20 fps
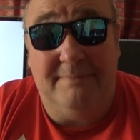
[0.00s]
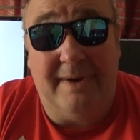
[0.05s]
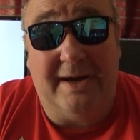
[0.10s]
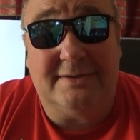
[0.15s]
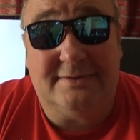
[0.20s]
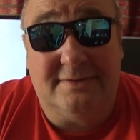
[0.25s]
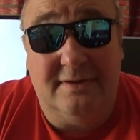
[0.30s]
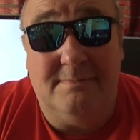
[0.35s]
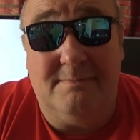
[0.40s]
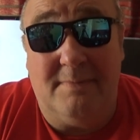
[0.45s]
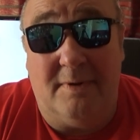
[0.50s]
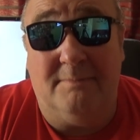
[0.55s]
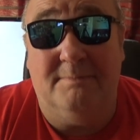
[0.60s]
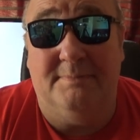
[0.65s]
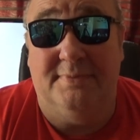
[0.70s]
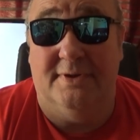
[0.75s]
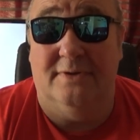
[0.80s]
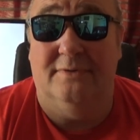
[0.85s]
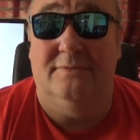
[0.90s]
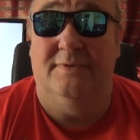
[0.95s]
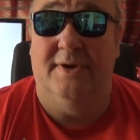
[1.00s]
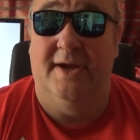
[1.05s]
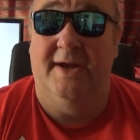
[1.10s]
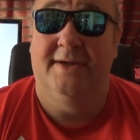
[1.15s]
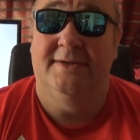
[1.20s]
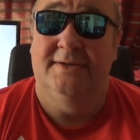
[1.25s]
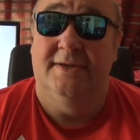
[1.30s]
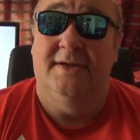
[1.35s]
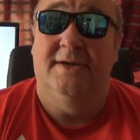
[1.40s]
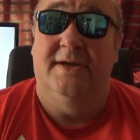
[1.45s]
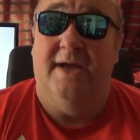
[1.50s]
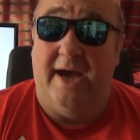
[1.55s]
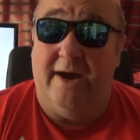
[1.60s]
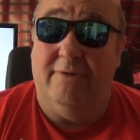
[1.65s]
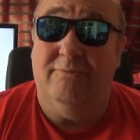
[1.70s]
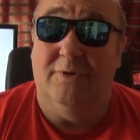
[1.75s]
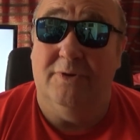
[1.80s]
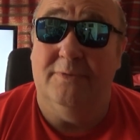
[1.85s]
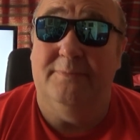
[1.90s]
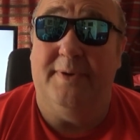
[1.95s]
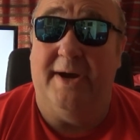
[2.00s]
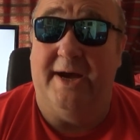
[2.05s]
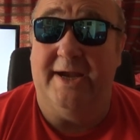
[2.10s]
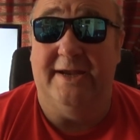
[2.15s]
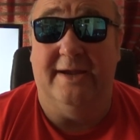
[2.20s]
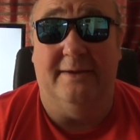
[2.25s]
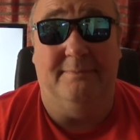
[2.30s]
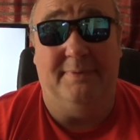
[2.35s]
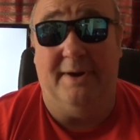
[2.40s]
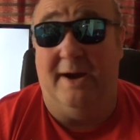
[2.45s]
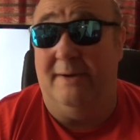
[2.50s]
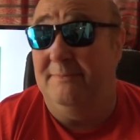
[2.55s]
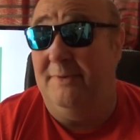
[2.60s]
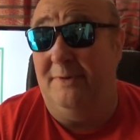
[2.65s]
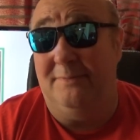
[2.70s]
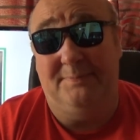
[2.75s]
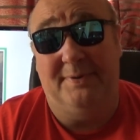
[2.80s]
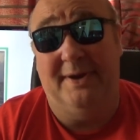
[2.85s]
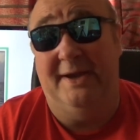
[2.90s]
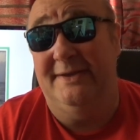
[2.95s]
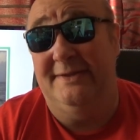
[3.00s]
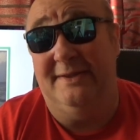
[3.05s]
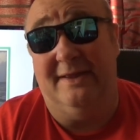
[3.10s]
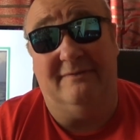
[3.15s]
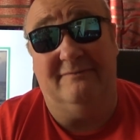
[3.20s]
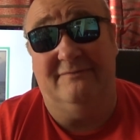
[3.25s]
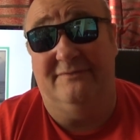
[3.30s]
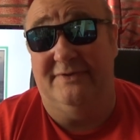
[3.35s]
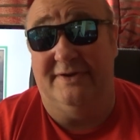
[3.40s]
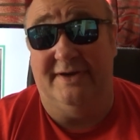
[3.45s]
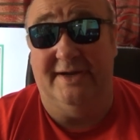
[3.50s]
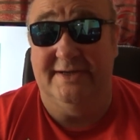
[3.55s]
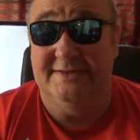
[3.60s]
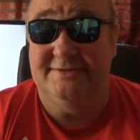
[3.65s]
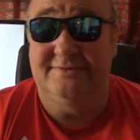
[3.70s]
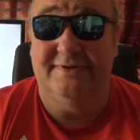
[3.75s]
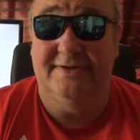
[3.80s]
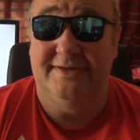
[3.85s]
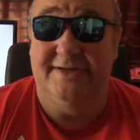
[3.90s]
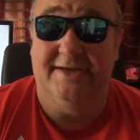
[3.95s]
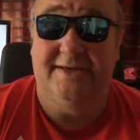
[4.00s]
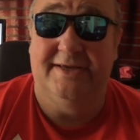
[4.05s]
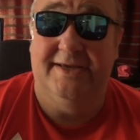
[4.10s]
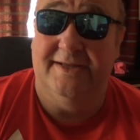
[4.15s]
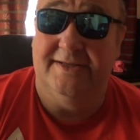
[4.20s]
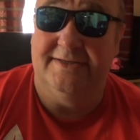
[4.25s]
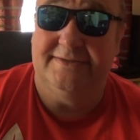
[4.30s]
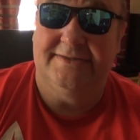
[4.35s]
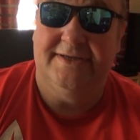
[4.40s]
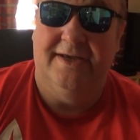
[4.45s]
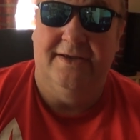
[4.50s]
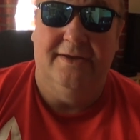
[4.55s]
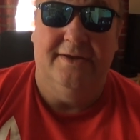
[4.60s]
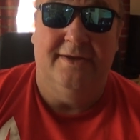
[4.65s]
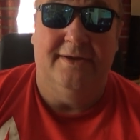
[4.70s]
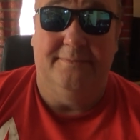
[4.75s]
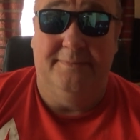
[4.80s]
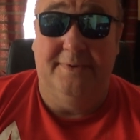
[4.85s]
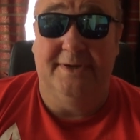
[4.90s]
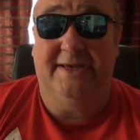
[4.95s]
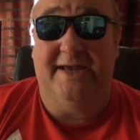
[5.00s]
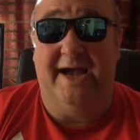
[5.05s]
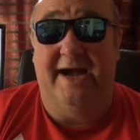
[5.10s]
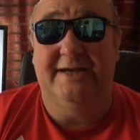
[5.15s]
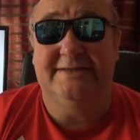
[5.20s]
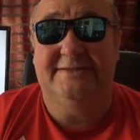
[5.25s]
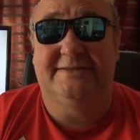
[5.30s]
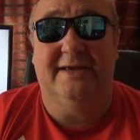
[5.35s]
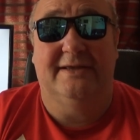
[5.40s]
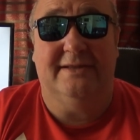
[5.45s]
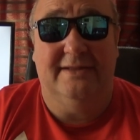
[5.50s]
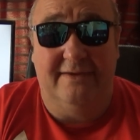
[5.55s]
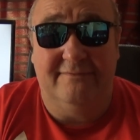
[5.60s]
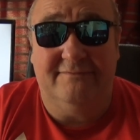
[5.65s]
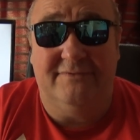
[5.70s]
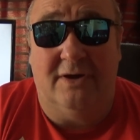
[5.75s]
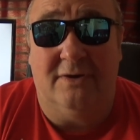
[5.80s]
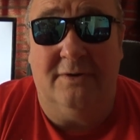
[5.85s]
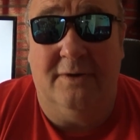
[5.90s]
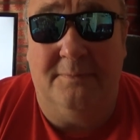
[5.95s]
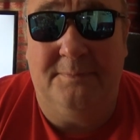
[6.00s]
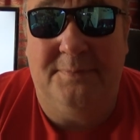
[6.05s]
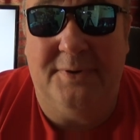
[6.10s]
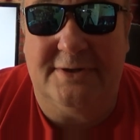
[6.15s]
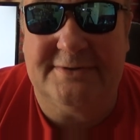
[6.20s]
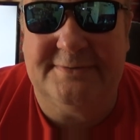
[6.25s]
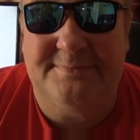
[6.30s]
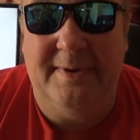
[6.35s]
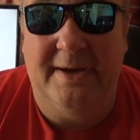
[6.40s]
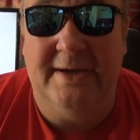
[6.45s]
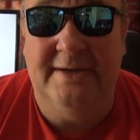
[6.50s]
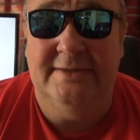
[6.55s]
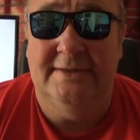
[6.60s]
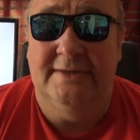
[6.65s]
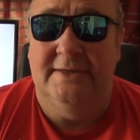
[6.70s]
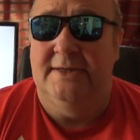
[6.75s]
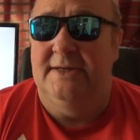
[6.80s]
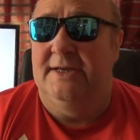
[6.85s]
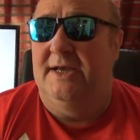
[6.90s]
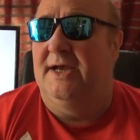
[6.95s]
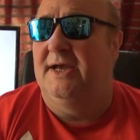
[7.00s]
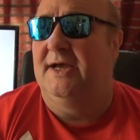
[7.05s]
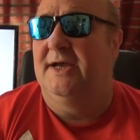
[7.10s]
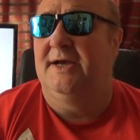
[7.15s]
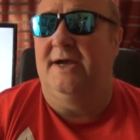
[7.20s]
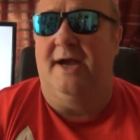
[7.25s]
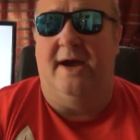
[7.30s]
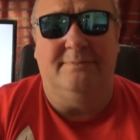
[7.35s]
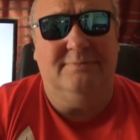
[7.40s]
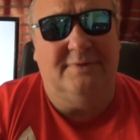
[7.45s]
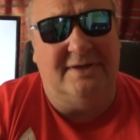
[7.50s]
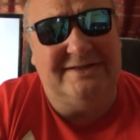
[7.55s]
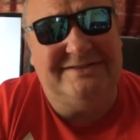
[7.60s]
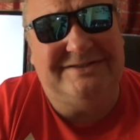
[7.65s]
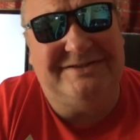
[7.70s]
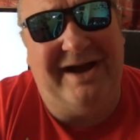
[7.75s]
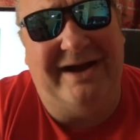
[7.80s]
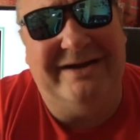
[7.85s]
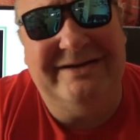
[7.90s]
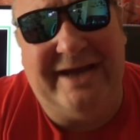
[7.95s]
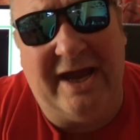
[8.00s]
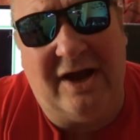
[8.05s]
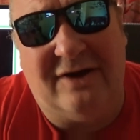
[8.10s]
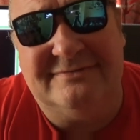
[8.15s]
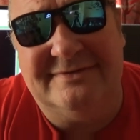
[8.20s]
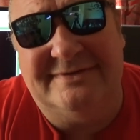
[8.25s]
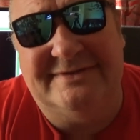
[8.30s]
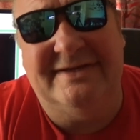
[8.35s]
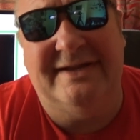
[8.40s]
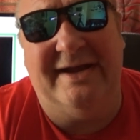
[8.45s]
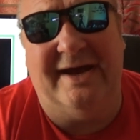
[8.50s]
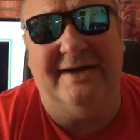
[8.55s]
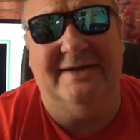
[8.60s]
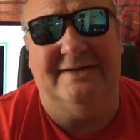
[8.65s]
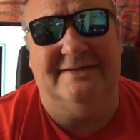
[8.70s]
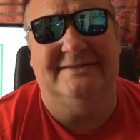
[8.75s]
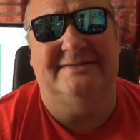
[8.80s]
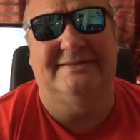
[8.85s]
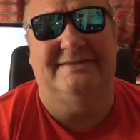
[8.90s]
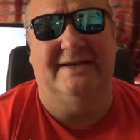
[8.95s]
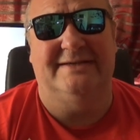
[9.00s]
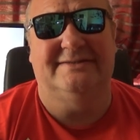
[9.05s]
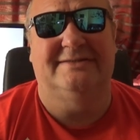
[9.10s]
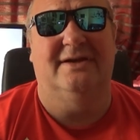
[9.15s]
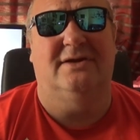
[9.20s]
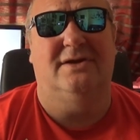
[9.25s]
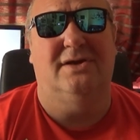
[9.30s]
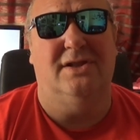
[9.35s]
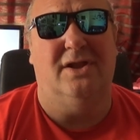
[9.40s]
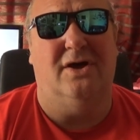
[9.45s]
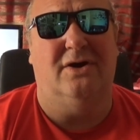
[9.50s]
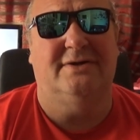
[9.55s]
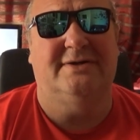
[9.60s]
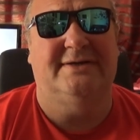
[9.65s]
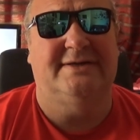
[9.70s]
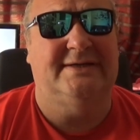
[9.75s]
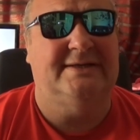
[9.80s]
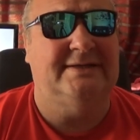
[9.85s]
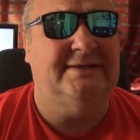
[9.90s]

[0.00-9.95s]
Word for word: Magnum on Blu-ray, I will buy it, but I'm not paying that for it, it's ridiculous. But guys, live long and prosper. Uh, I'm going to try and get on tonight at 6 o'clock.